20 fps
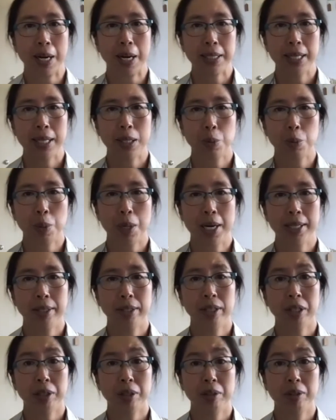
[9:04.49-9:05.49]
I teach 1,
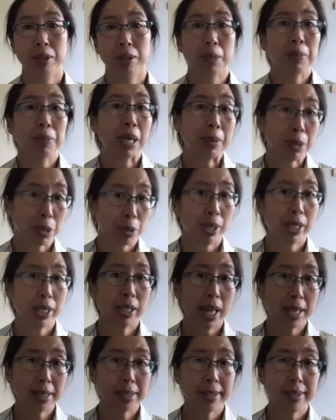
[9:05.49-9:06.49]
2, sometimes 3
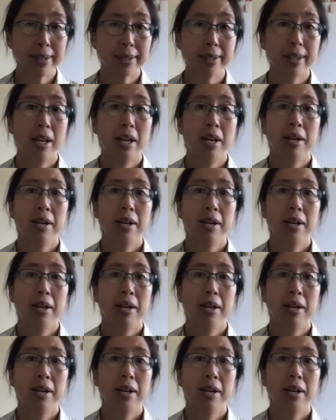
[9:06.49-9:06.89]
classes.